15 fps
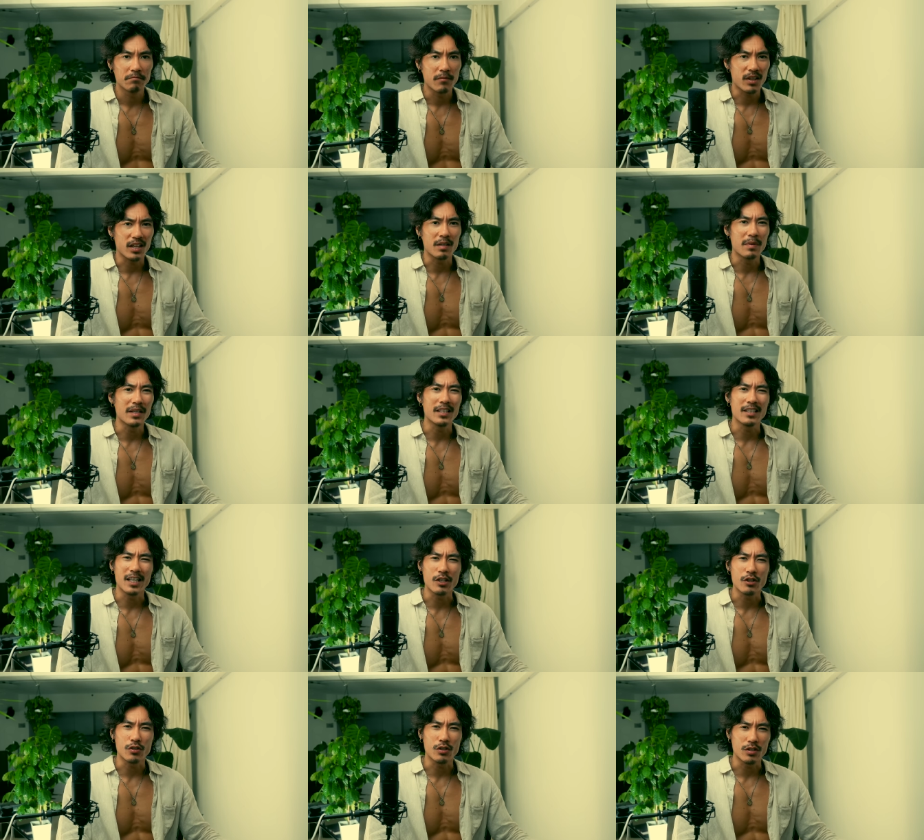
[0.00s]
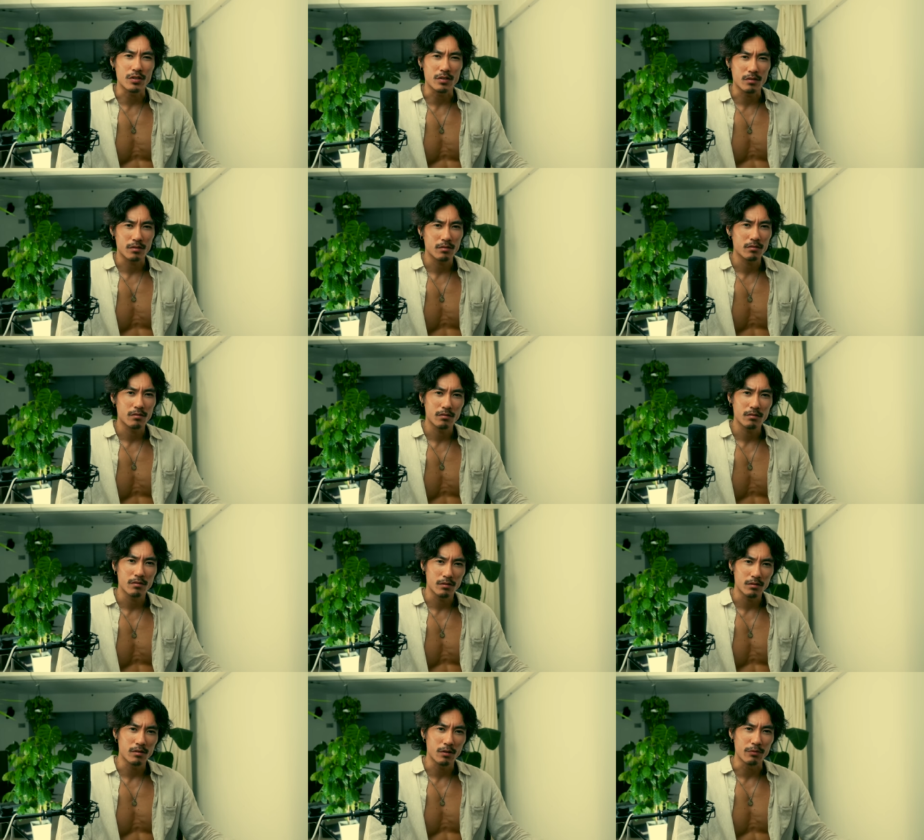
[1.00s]
think meditation is
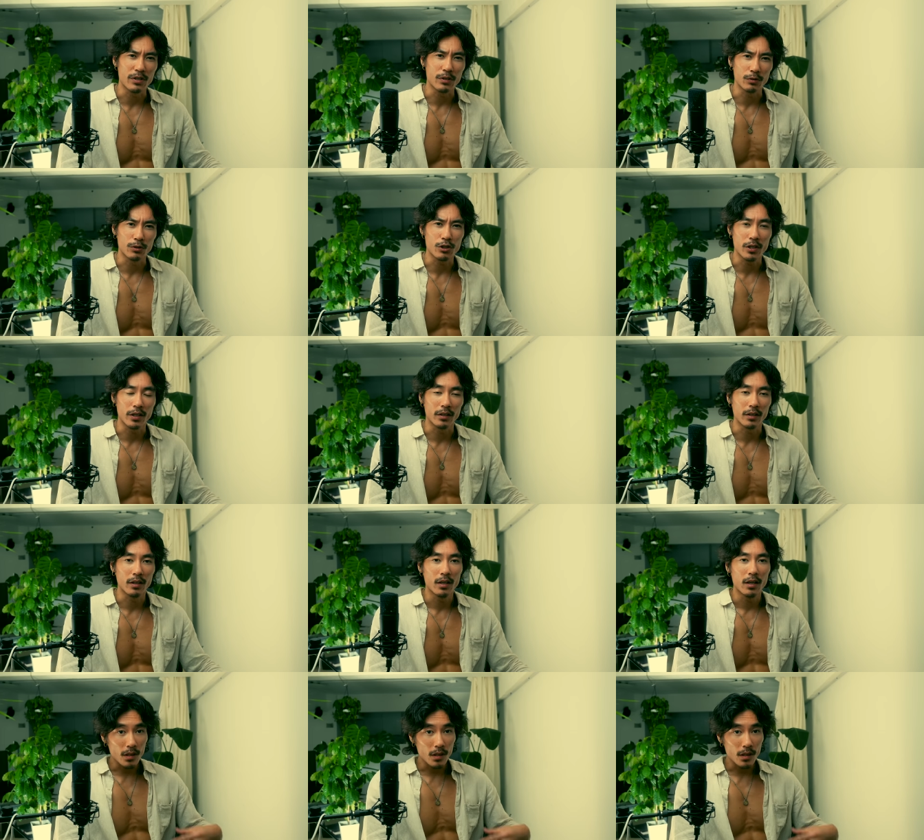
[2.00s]
the real shit.